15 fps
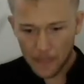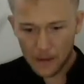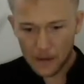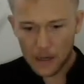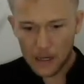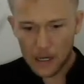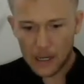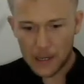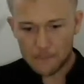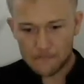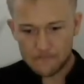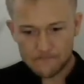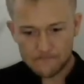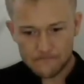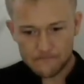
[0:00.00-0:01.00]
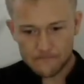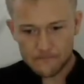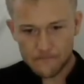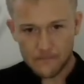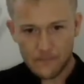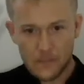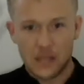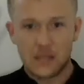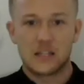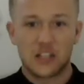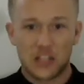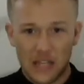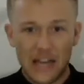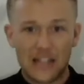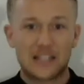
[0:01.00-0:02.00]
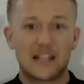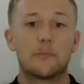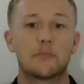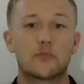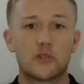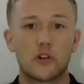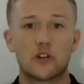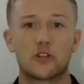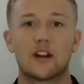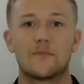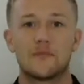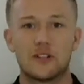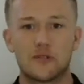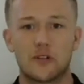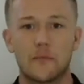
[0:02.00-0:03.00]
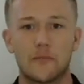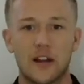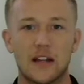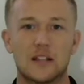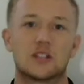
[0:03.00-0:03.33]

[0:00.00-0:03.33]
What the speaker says: um, that just has that programmed into our brain.